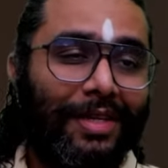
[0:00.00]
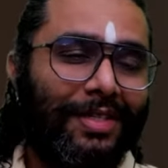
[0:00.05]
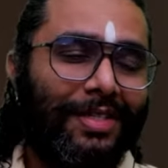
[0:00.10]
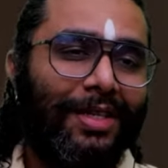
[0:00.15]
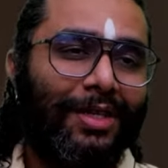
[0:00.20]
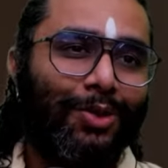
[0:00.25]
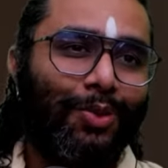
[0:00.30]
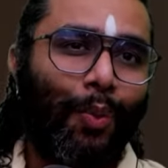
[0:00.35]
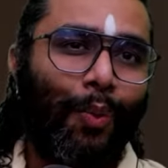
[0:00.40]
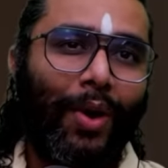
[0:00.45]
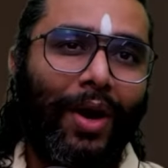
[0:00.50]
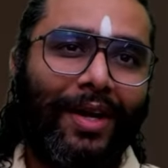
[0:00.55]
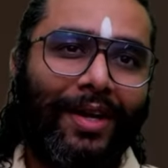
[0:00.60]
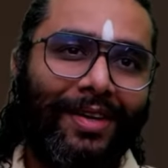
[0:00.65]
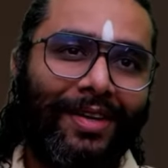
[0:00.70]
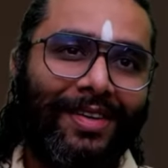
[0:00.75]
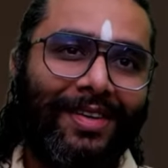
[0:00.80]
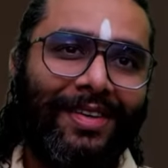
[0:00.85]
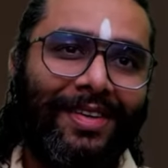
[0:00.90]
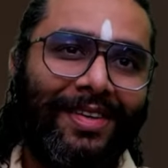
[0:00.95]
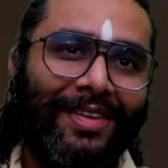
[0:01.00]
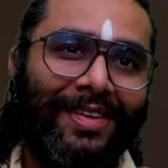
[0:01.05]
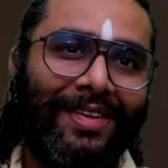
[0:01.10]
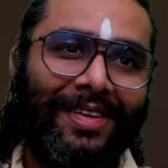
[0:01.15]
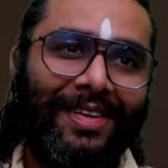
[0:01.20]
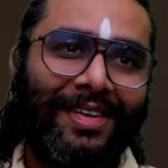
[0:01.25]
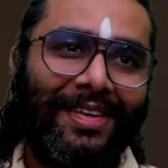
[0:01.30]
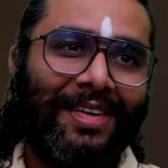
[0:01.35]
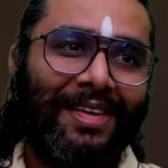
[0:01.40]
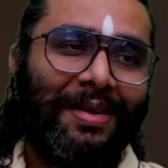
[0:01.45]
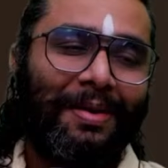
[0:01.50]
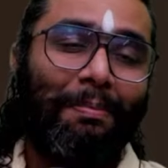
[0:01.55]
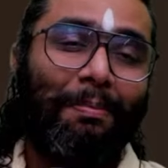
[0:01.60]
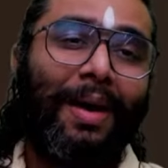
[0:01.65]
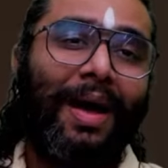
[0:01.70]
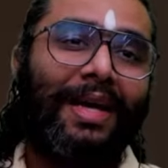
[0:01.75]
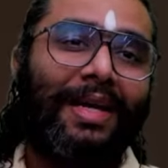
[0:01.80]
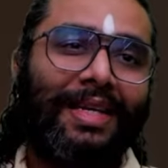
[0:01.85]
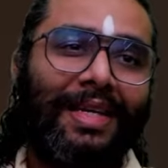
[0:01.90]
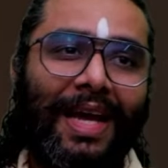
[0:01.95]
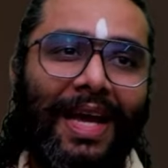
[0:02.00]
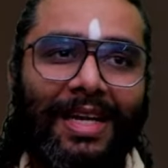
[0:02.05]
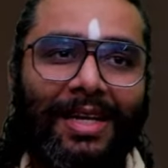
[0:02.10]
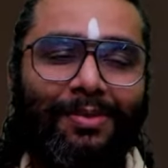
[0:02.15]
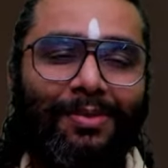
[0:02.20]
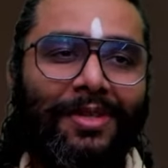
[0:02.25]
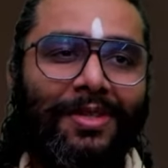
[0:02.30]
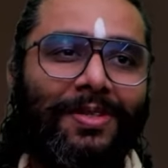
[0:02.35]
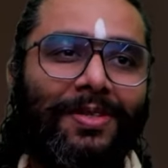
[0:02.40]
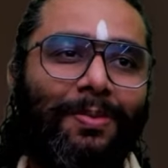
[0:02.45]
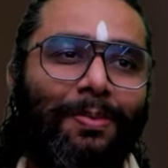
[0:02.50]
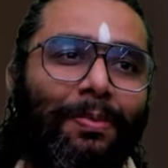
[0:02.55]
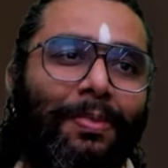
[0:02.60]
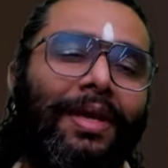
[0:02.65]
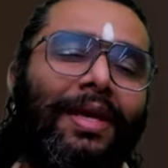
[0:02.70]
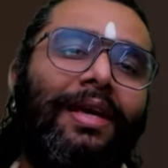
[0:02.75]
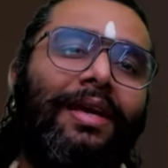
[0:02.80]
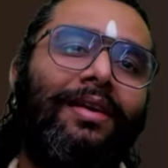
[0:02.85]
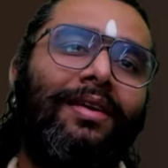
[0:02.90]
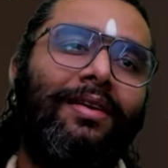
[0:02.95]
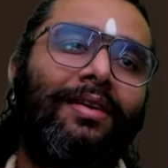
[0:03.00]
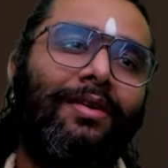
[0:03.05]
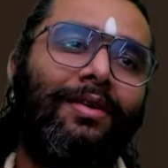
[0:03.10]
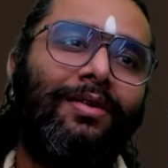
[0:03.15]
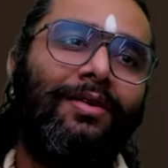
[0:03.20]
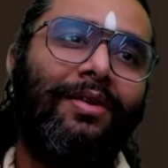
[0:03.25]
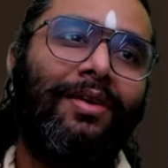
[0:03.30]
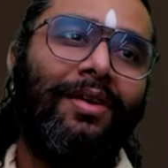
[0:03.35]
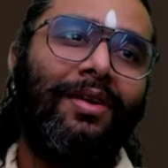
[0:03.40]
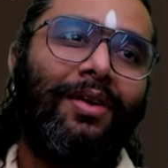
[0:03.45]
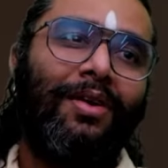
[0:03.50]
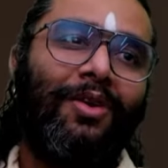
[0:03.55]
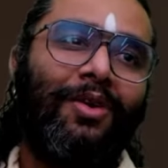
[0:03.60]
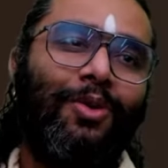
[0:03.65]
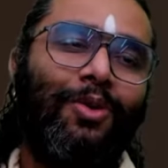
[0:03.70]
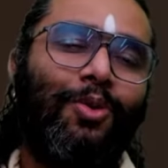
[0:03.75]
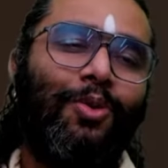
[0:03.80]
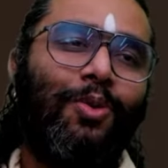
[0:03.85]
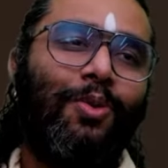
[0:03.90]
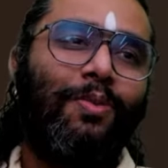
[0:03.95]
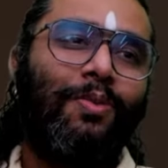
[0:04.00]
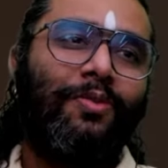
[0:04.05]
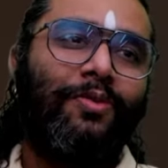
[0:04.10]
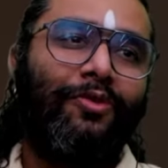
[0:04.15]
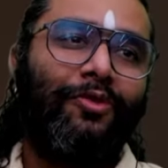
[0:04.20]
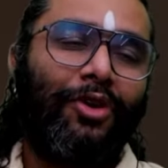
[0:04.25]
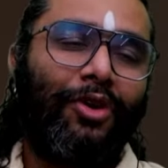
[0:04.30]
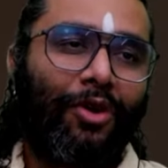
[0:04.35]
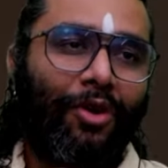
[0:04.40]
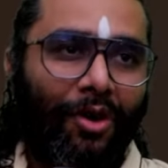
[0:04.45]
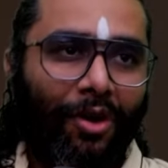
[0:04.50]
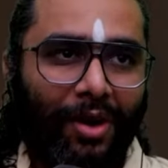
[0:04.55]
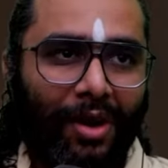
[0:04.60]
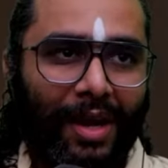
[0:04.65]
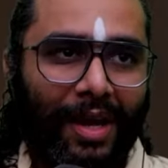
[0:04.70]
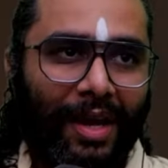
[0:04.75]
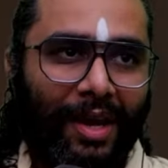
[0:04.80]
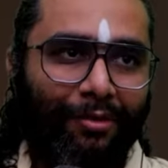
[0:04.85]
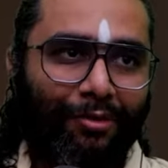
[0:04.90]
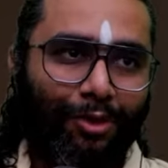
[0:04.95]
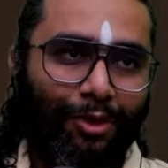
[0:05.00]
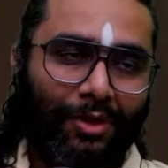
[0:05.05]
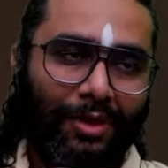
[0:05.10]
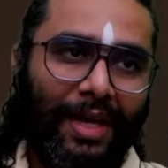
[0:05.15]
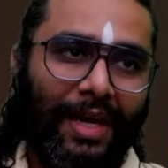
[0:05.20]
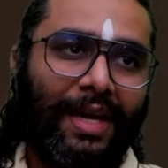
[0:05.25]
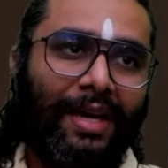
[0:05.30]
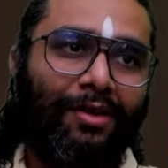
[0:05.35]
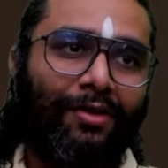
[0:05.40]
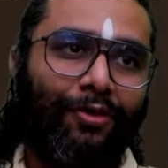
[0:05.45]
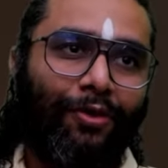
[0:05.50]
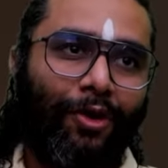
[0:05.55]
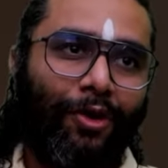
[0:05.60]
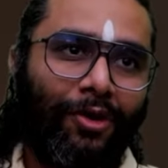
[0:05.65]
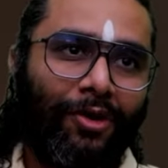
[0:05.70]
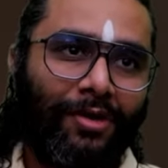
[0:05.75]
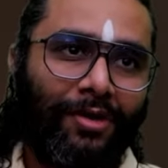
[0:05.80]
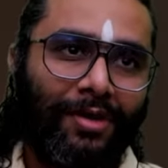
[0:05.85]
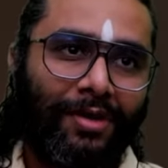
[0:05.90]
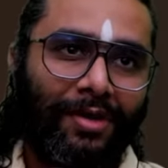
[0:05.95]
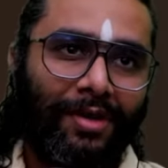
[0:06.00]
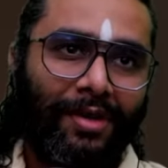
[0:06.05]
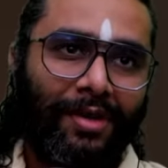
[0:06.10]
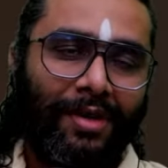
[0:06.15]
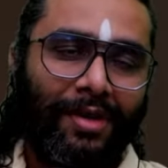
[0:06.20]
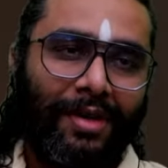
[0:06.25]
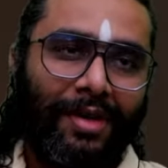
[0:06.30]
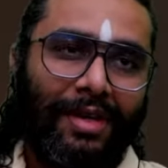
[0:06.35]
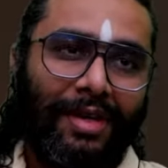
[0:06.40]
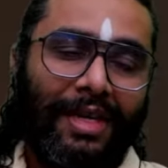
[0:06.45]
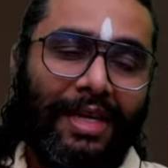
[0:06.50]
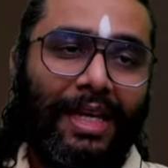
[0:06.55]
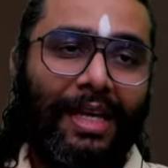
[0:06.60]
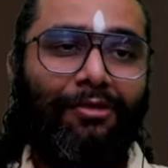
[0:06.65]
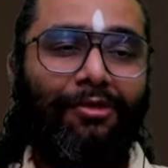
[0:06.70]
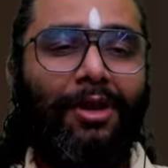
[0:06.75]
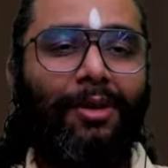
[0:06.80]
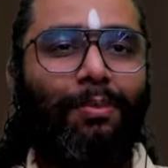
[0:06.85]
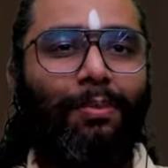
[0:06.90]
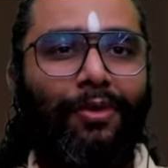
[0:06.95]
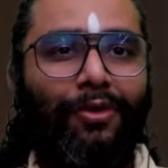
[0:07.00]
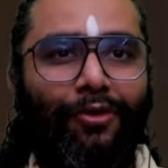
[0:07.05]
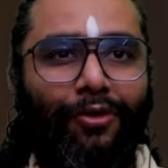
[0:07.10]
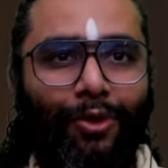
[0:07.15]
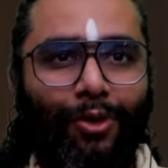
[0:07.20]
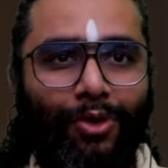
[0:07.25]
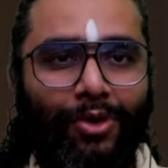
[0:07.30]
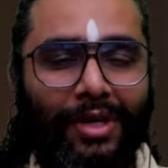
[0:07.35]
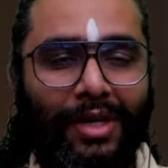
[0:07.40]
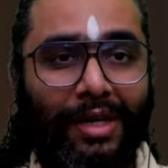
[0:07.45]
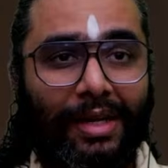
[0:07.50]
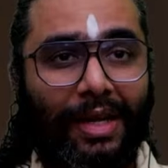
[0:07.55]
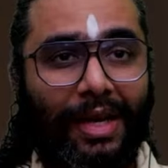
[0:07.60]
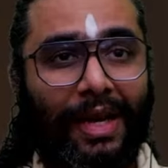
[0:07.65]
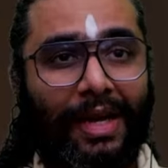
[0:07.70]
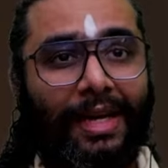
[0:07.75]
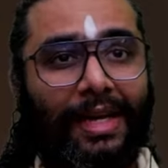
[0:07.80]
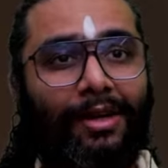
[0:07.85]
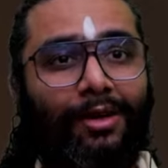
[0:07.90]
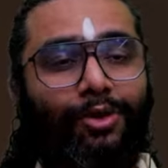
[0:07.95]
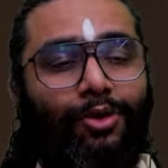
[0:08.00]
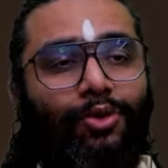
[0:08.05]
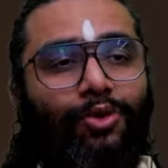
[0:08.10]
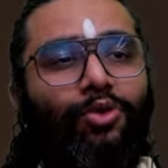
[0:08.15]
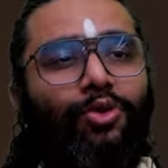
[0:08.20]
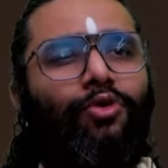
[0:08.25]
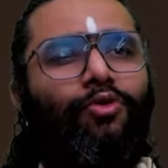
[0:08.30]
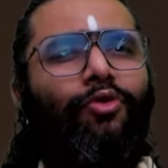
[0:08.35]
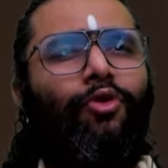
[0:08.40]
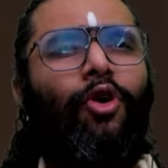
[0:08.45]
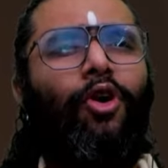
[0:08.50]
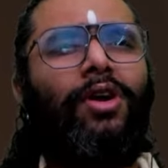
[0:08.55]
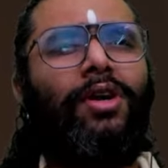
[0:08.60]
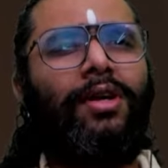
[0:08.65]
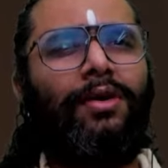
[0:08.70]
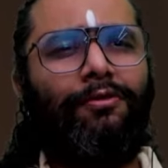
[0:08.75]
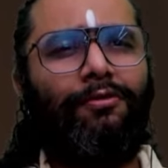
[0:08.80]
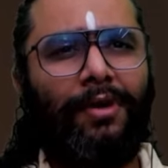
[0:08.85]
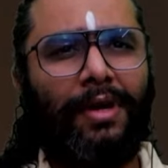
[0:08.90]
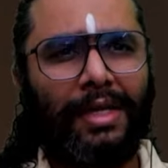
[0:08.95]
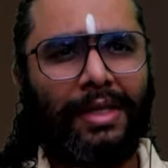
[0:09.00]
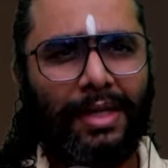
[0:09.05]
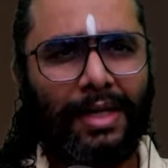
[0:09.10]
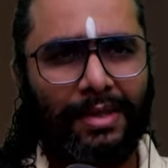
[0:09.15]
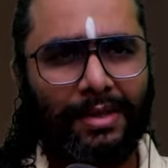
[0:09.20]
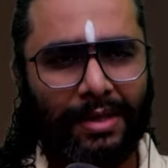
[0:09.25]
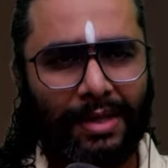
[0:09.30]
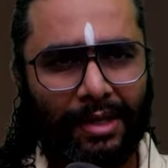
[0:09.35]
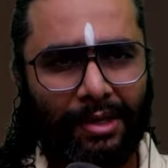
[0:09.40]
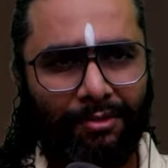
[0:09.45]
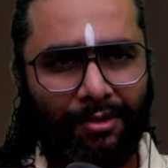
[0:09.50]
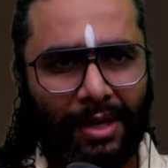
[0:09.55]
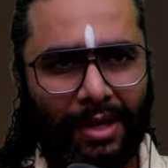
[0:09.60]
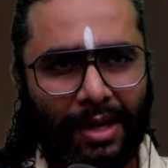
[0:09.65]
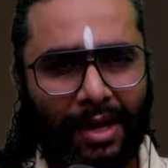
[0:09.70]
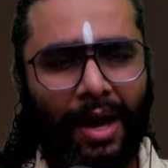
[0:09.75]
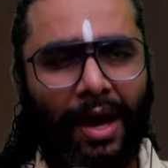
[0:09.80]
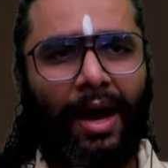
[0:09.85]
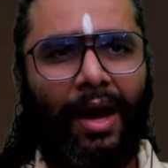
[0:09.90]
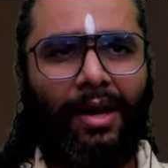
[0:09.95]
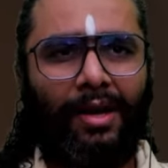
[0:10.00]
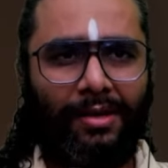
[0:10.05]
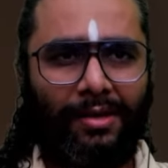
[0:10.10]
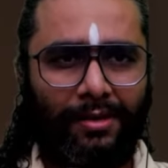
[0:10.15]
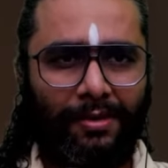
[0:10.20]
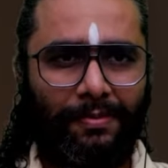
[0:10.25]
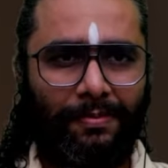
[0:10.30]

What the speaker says: just one magnanimous being whom we all have to thank for, even before getting to know what Vedas even are.